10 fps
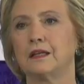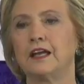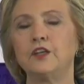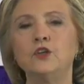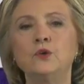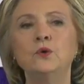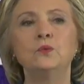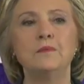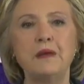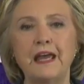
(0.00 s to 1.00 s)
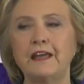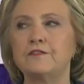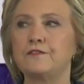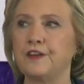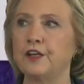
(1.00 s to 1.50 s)
Yet you
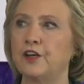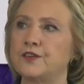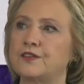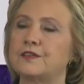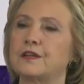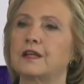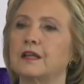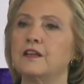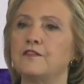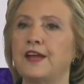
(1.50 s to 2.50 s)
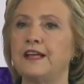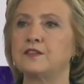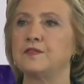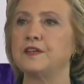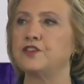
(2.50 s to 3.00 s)
remain fierce in the
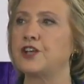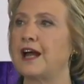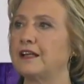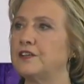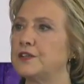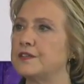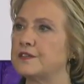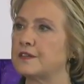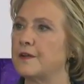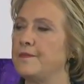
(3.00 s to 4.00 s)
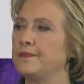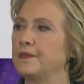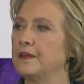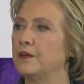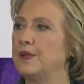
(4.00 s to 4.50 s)
face of these challenges.
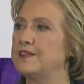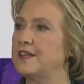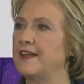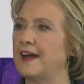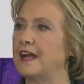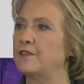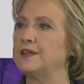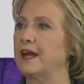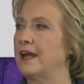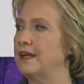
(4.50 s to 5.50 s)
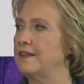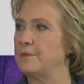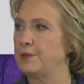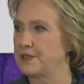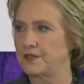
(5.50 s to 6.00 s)
We see that every day in the
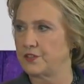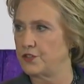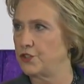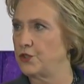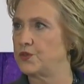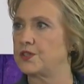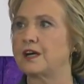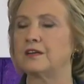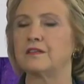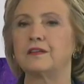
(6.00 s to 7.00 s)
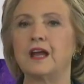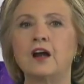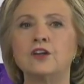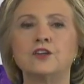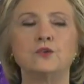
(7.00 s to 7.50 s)
businesses you start, the
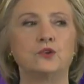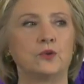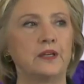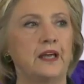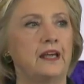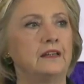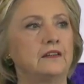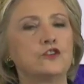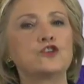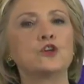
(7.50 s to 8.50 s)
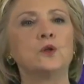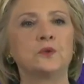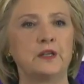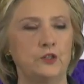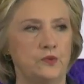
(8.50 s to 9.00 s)
art you create, the
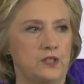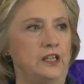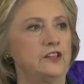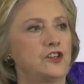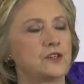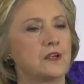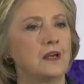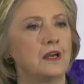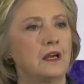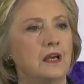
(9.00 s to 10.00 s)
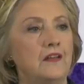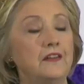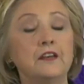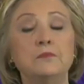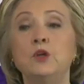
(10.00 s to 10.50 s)
children you teach, and
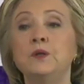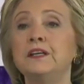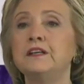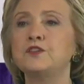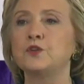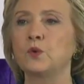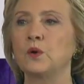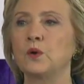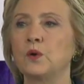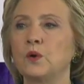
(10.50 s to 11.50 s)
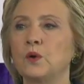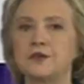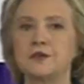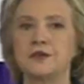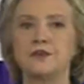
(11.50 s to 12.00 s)
the communities and
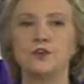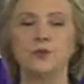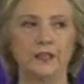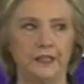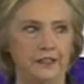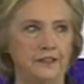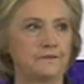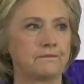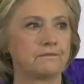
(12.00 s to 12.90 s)
organizations you lead.